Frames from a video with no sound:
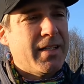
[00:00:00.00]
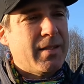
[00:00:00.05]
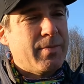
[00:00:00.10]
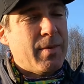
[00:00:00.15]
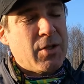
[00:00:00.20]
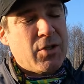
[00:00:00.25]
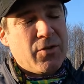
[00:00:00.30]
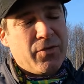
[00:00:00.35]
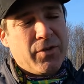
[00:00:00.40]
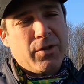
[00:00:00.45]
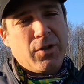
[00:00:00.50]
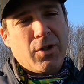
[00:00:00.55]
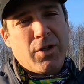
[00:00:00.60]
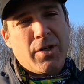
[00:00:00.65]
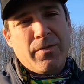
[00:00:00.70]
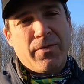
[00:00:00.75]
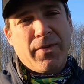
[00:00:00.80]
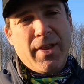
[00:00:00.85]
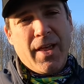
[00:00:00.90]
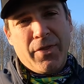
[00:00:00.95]
especially if you're
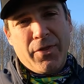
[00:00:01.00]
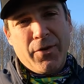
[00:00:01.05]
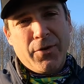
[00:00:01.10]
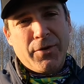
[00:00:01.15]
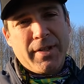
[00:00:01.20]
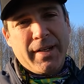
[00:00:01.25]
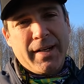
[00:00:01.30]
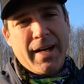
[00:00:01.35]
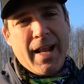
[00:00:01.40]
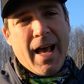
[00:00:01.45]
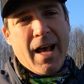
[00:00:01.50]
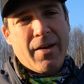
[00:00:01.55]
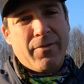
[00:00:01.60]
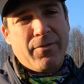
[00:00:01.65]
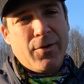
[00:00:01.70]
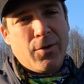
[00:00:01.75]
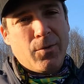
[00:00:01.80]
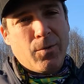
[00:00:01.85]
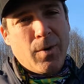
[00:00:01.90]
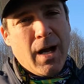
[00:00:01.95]
looking for that thirteen and a
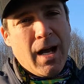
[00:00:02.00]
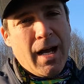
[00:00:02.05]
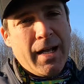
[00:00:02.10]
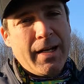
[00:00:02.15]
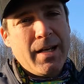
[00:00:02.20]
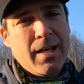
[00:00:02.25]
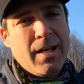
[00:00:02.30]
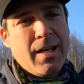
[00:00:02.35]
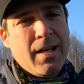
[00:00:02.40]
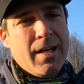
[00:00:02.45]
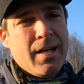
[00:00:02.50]
half foot rod.